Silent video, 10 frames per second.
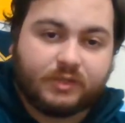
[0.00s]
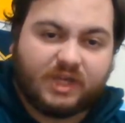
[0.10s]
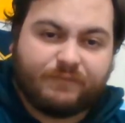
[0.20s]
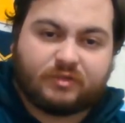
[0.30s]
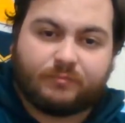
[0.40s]

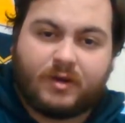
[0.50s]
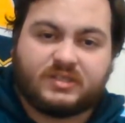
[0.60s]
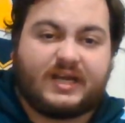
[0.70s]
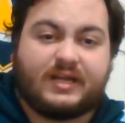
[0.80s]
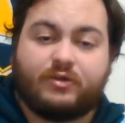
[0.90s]
If Mitchell
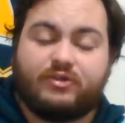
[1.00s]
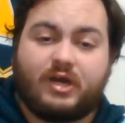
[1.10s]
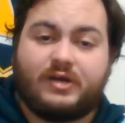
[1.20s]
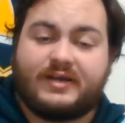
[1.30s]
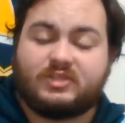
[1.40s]
Moses ain't good to
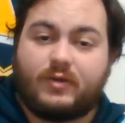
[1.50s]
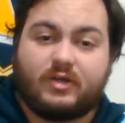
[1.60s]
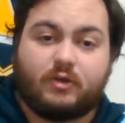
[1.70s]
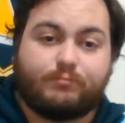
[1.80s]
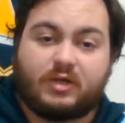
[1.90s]
go next
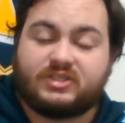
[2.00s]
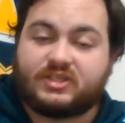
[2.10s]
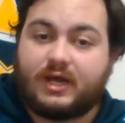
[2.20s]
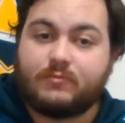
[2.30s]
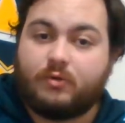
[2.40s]
week, or Bryce
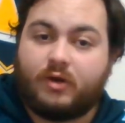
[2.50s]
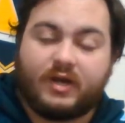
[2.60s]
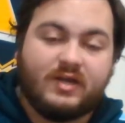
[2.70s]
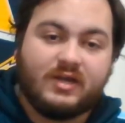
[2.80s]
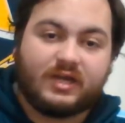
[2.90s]

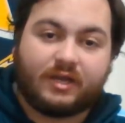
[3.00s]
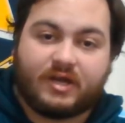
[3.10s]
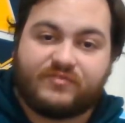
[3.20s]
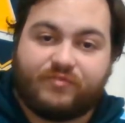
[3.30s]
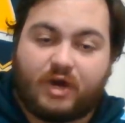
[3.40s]
Cartwright can
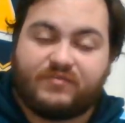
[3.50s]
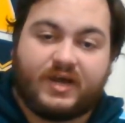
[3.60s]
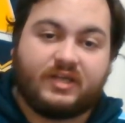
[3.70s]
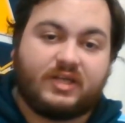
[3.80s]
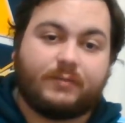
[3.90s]
go to five
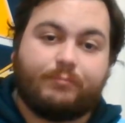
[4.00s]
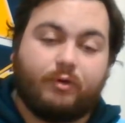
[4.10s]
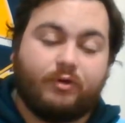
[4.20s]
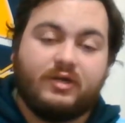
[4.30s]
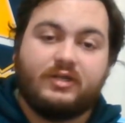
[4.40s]
eight, and they can
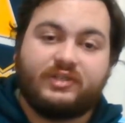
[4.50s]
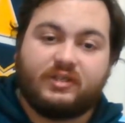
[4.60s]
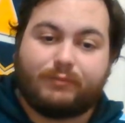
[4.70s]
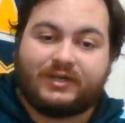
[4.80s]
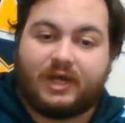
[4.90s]
put
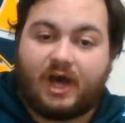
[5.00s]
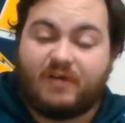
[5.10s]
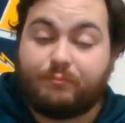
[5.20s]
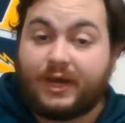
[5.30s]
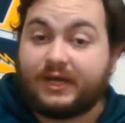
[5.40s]
Dylan Brown to
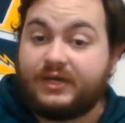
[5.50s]
halfback.